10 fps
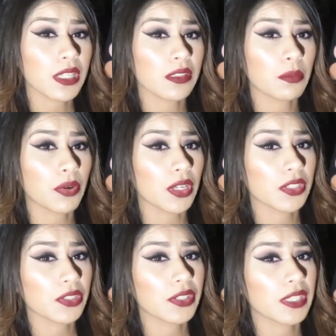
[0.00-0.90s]
as a
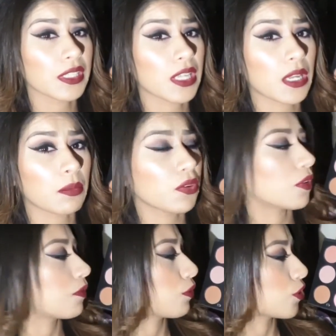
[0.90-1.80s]
bronzer, is a
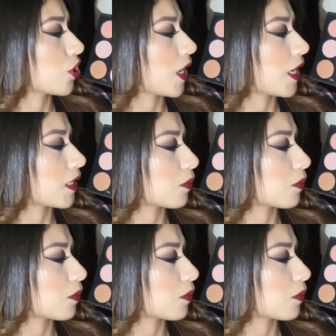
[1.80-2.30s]
beautiful shade as